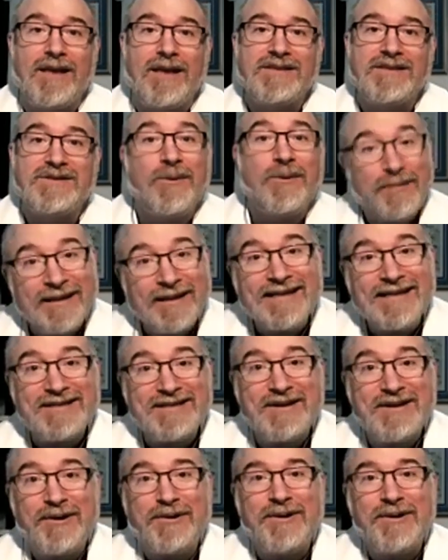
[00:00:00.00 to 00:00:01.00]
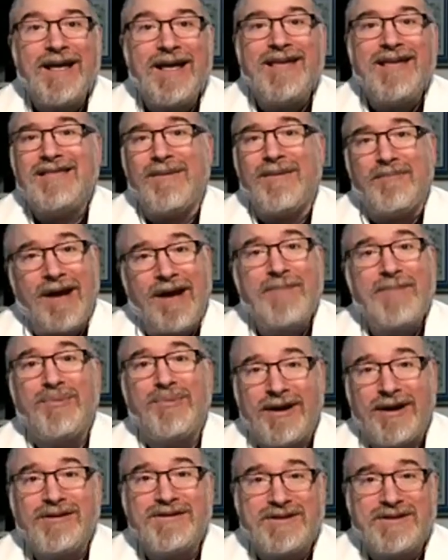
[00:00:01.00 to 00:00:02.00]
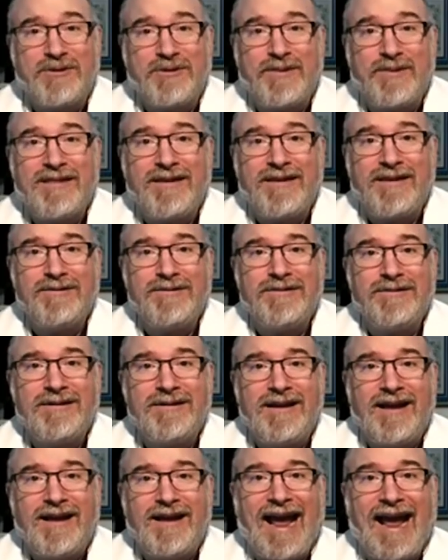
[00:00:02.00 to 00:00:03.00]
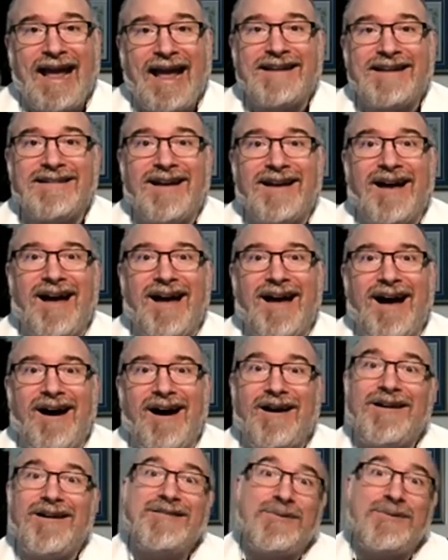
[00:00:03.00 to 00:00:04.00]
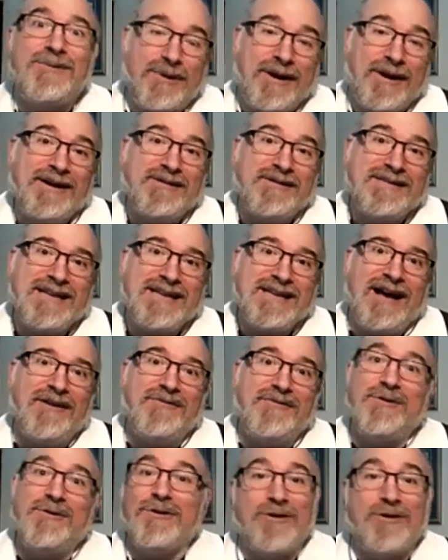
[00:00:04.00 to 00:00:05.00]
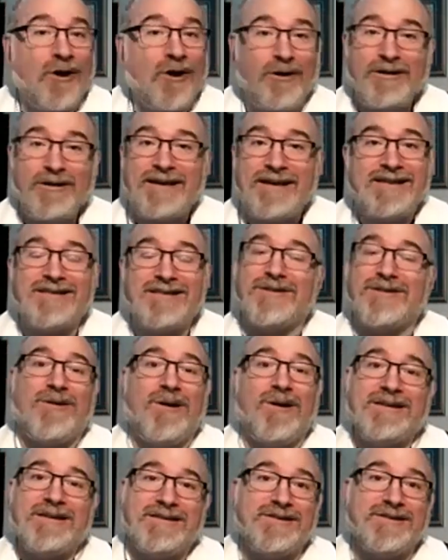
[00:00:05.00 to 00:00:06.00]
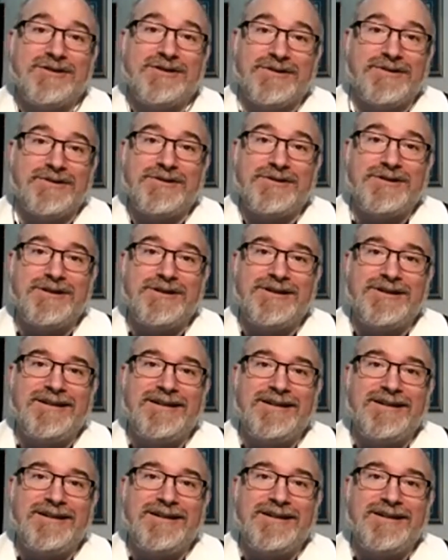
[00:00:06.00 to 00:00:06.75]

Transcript: so please know that my prayers are with you and are the prayers of your colleagues across the church.